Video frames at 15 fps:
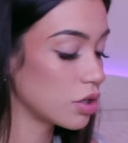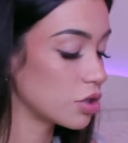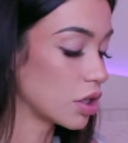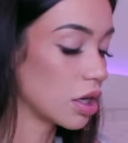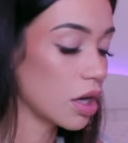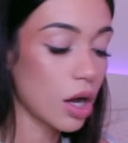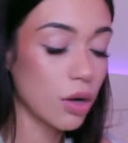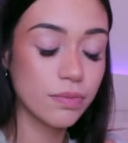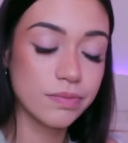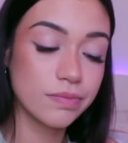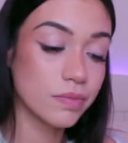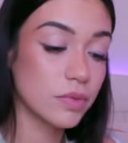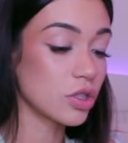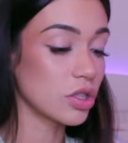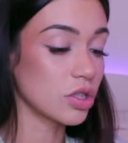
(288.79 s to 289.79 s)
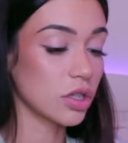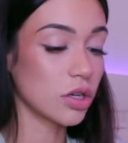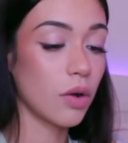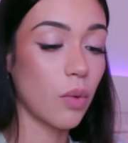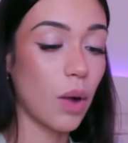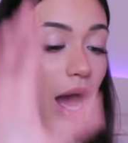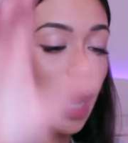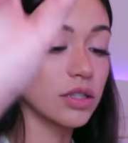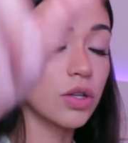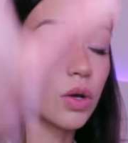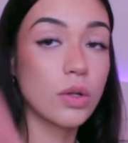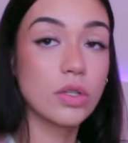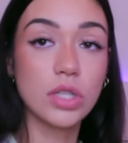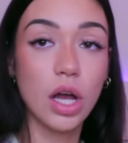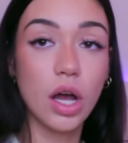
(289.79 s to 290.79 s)
Should've known. Should've known. I
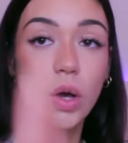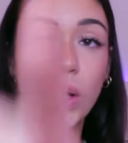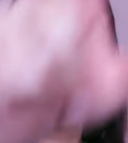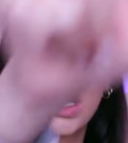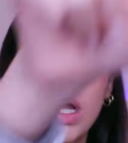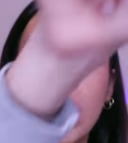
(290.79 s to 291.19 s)
told y'all.